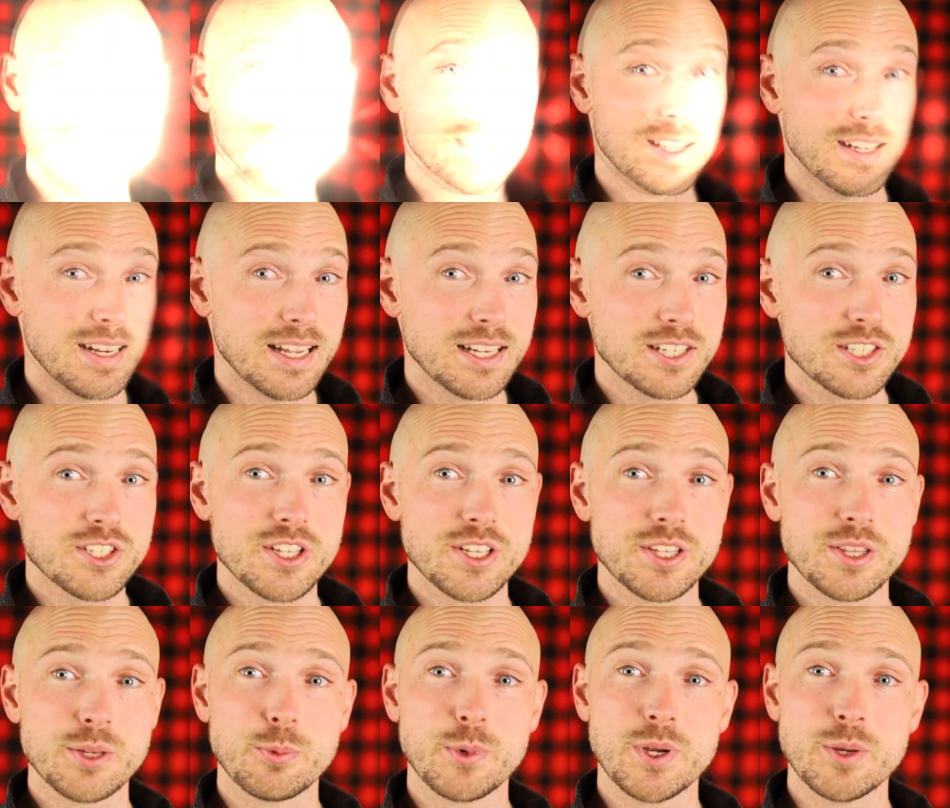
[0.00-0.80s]
The next
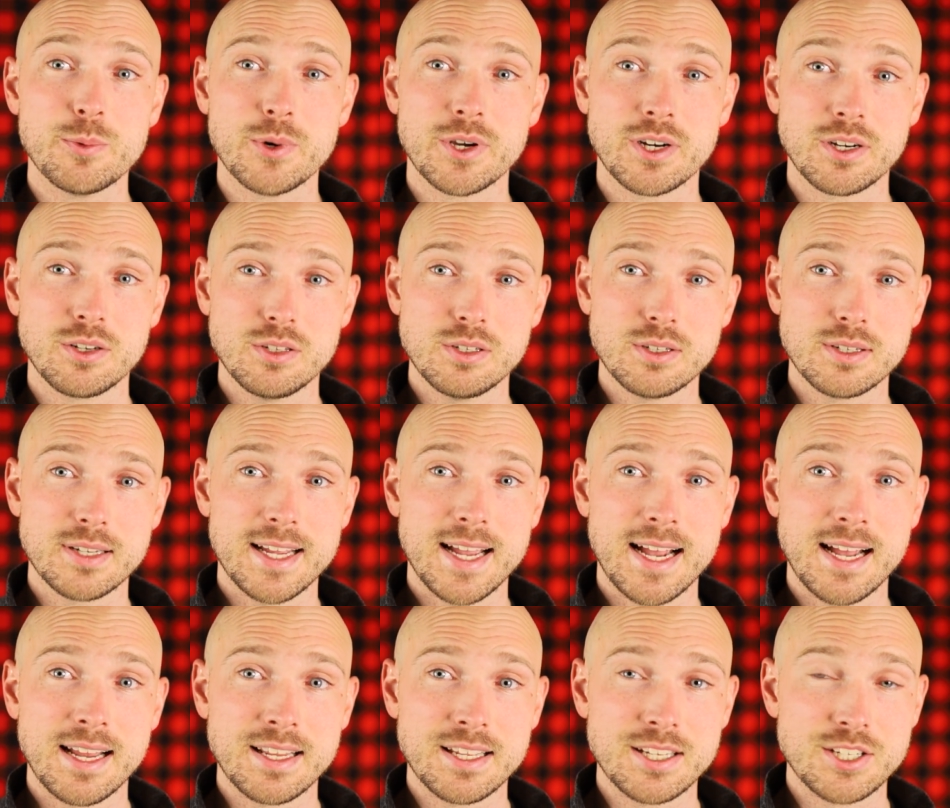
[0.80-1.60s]
thing that we want to look
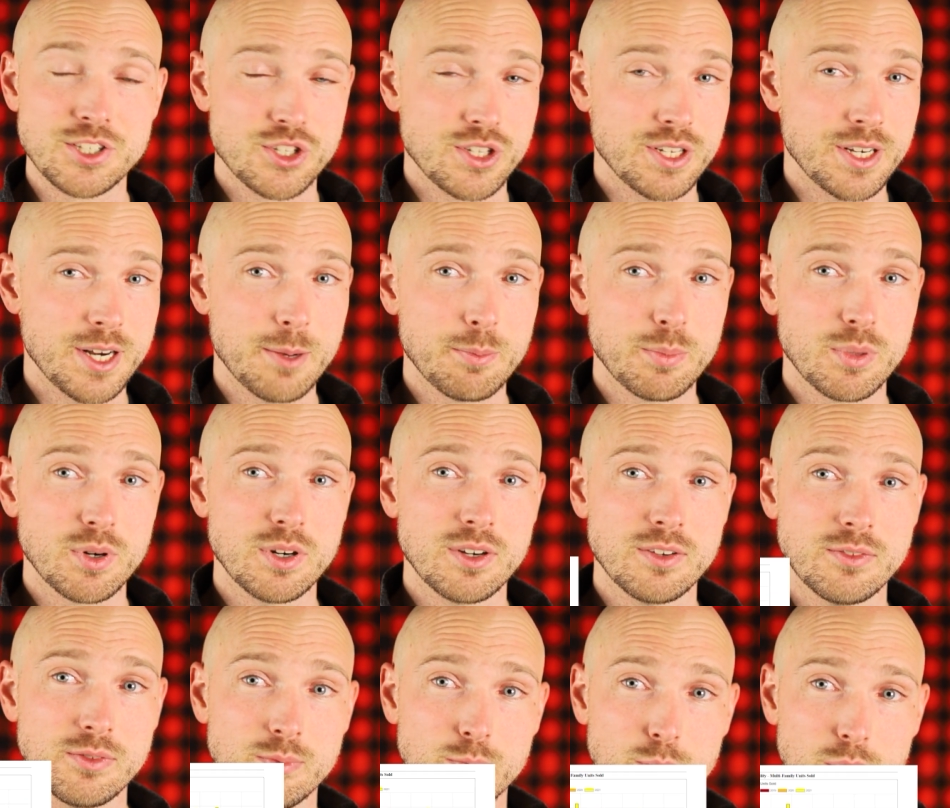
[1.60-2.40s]
at is the
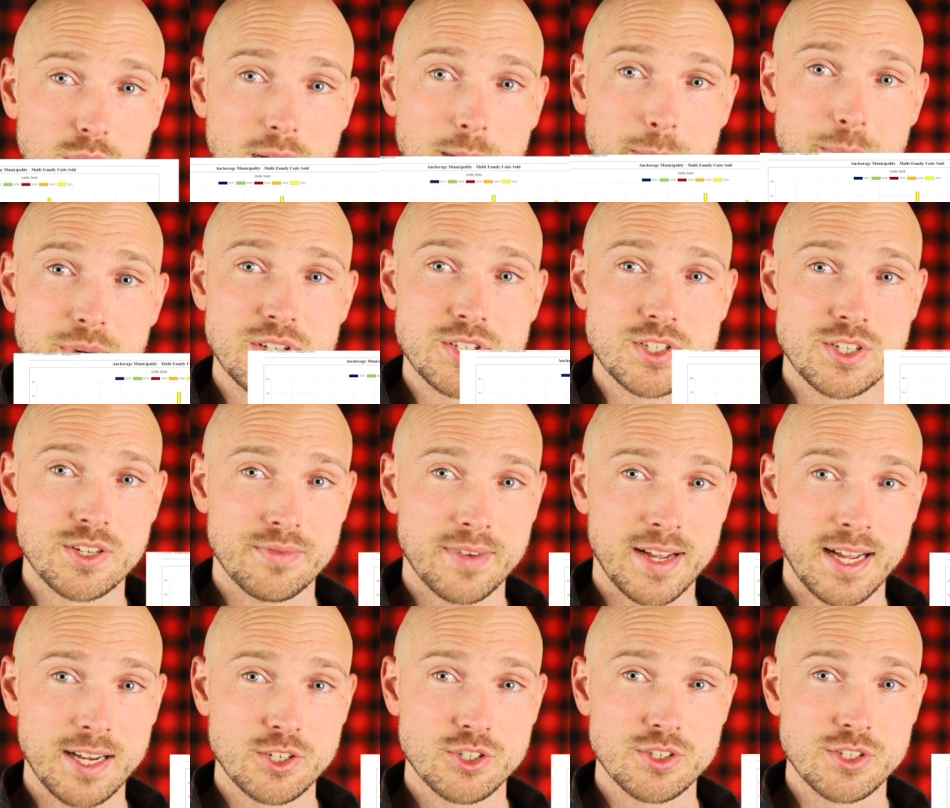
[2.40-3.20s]
number of properties that
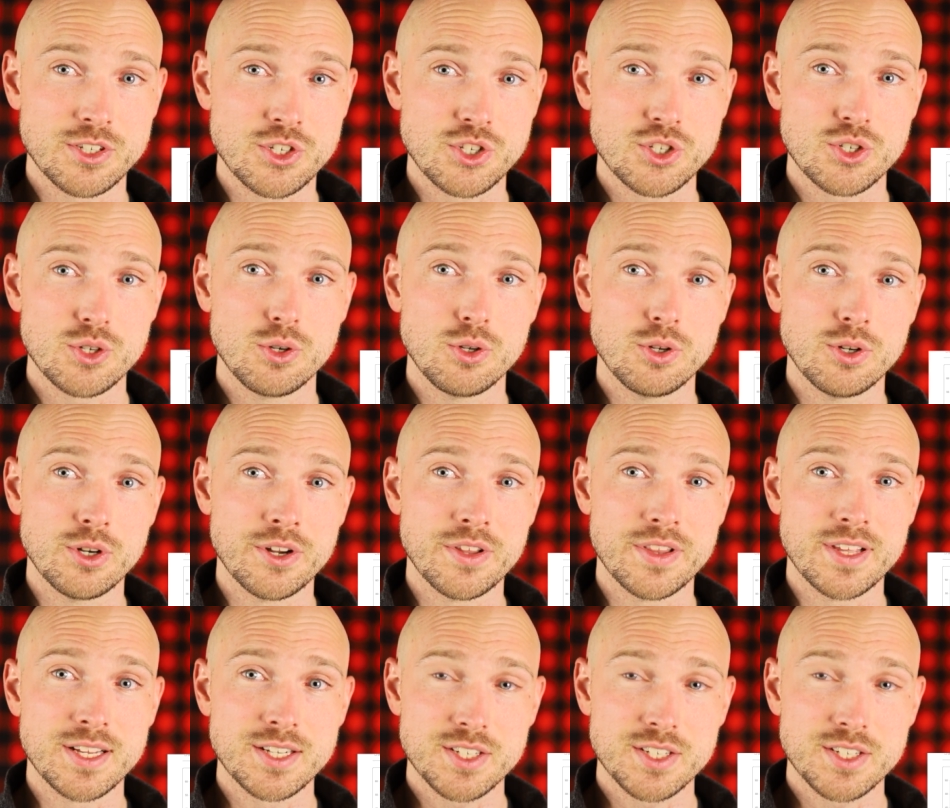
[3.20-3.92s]
have actually sold.